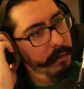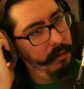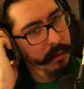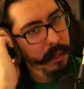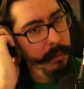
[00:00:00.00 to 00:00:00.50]

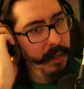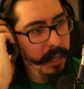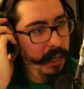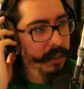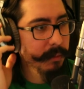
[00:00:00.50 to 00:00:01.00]

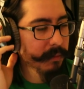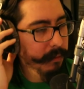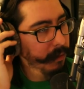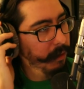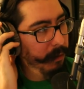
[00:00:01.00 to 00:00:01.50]
communication,
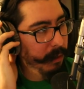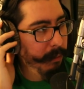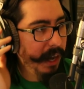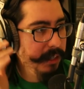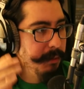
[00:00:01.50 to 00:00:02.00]
with
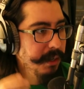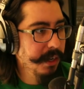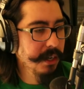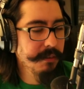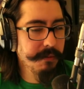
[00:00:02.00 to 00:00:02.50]
mass
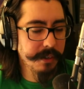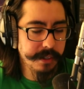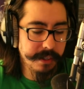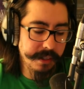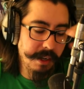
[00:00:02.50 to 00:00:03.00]
communication
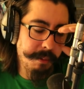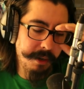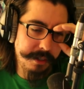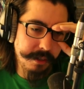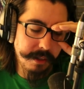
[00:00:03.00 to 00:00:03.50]
versus
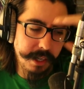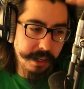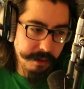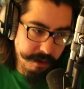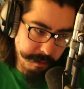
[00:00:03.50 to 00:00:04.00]
interpersonal
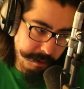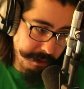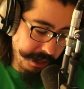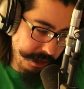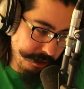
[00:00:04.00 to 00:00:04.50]
and group
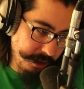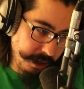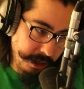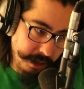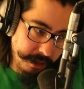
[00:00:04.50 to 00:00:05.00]
communication.
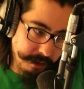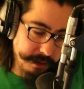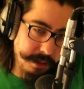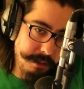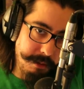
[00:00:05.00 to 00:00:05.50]
Those are
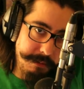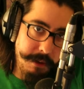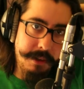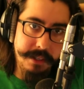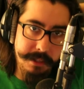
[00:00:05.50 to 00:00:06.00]
the three
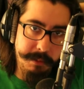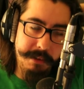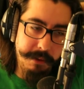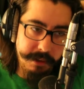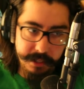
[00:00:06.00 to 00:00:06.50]
focuses. My
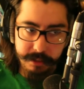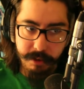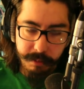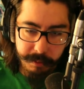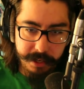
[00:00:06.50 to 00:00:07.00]
focus is
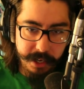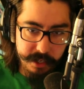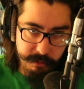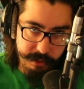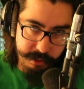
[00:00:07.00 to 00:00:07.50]
group
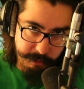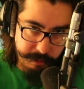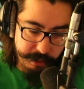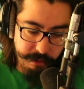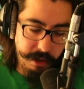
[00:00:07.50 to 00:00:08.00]
communication, which is what we're
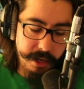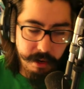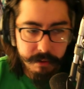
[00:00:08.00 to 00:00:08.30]
doing right now.